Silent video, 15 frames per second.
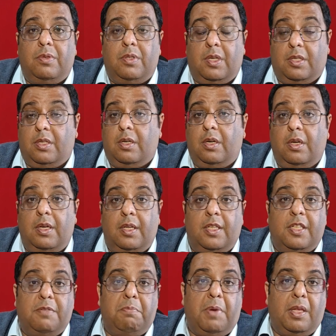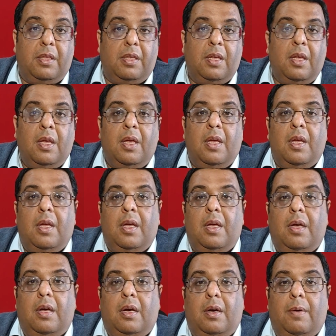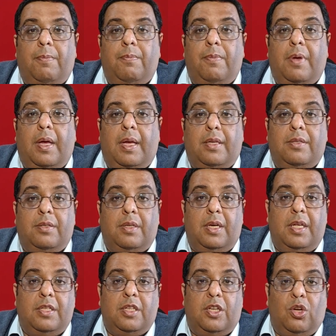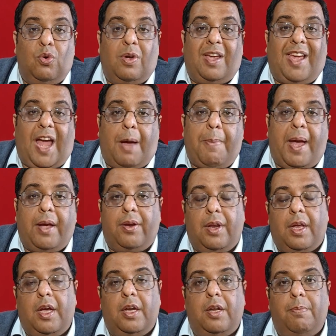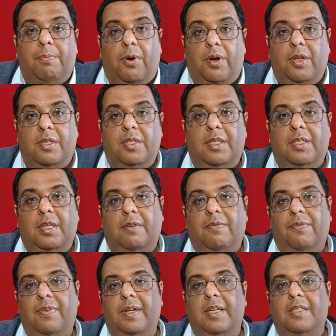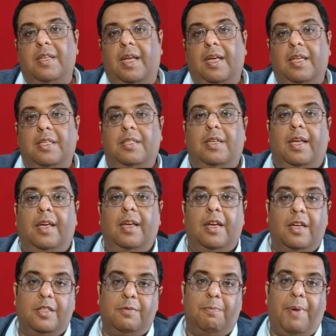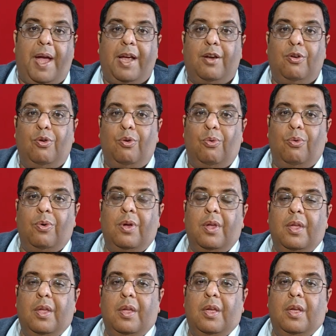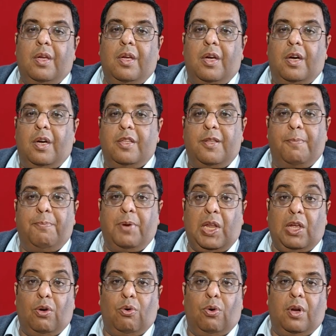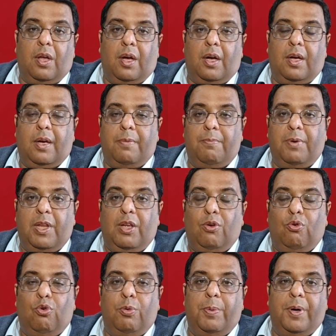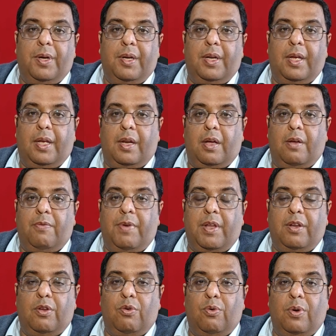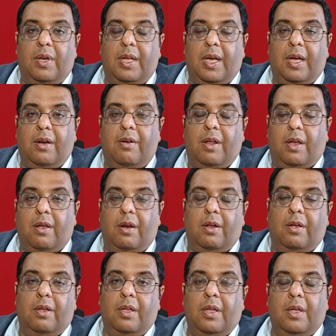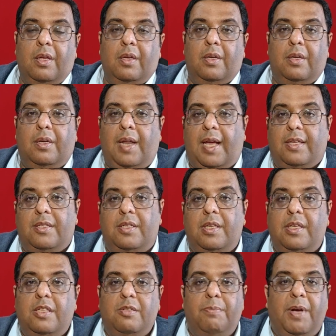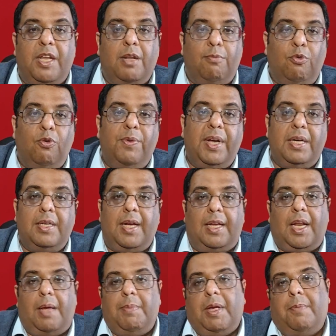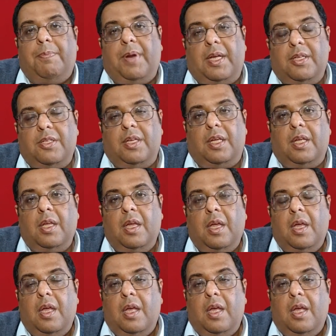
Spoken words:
just earlier this month has released a new cab aggregator policy that feels like it's taking us back to the pre-Ola, pre-Uber era when you only had regular taxis by removing dynamic pricing